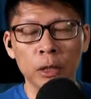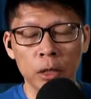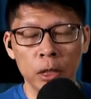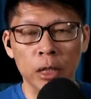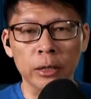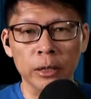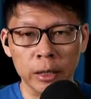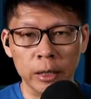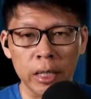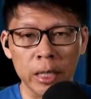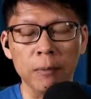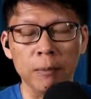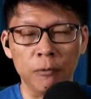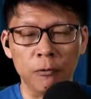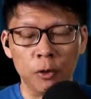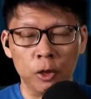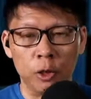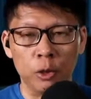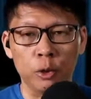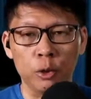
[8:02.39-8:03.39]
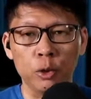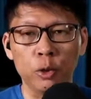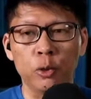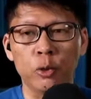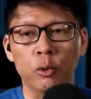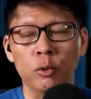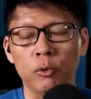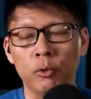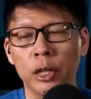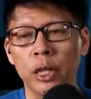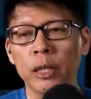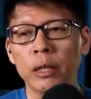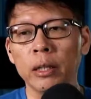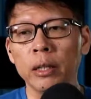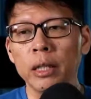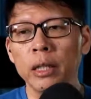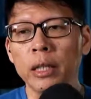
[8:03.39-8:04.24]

a theme for the show, right?